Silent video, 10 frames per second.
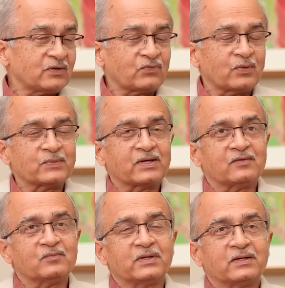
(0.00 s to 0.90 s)
from the
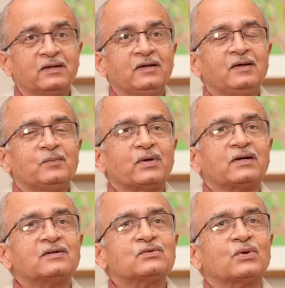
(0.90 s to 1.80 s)
government. But
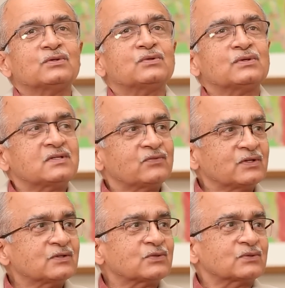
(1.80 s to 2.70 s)
it's also
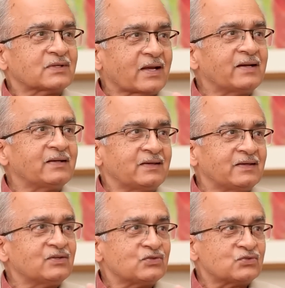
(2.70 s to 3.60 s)
civil society in